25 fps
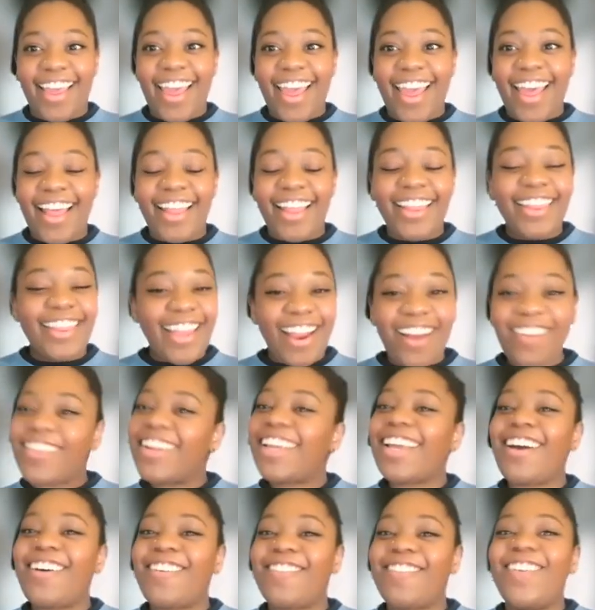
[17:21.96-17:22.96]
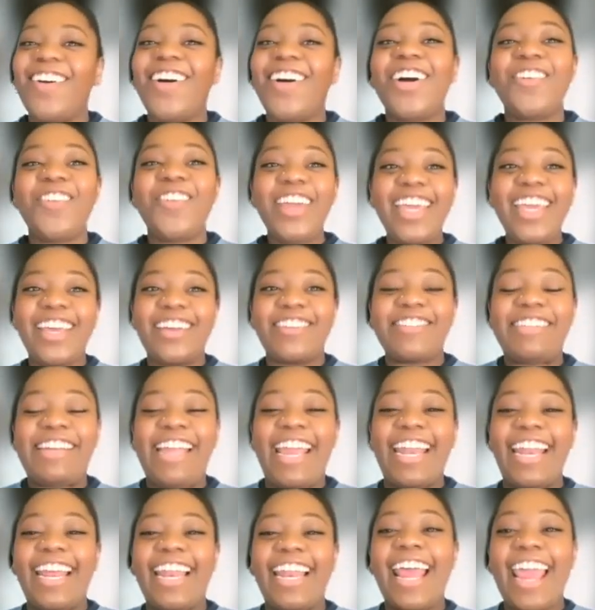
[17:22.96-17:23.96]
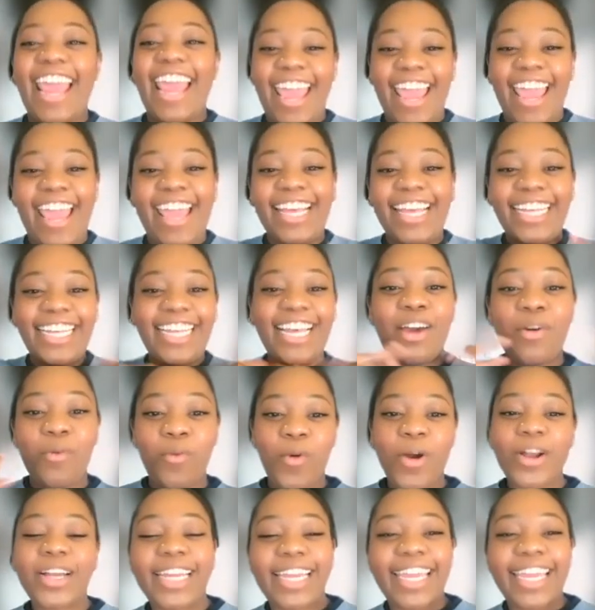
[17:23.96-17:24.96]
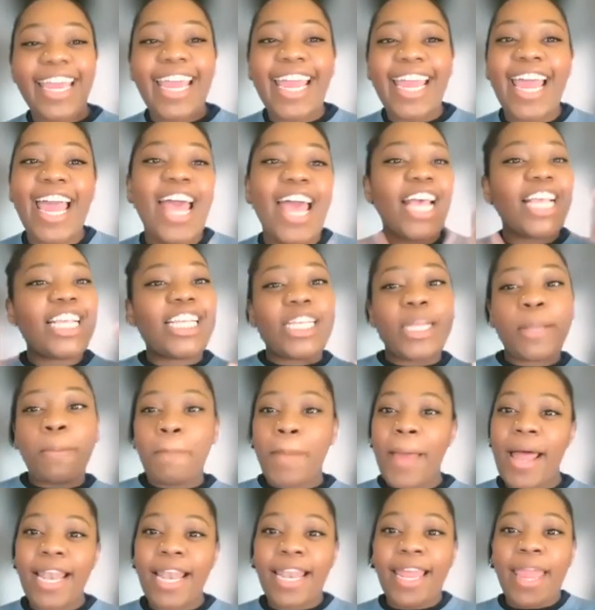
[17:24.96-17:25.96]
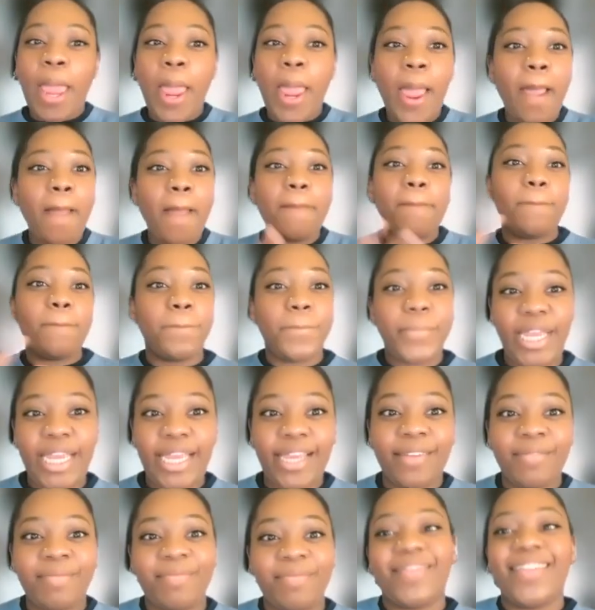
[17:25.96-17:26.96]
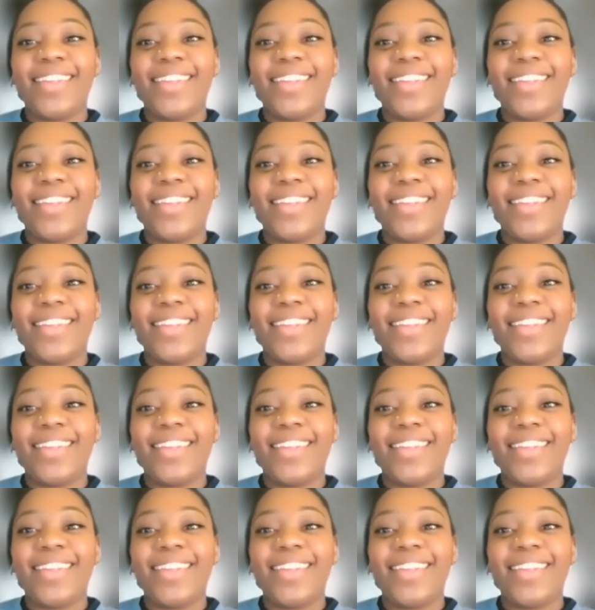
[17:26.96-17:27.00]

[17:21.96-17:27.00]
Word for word: And there we go. We created a working spelling bee.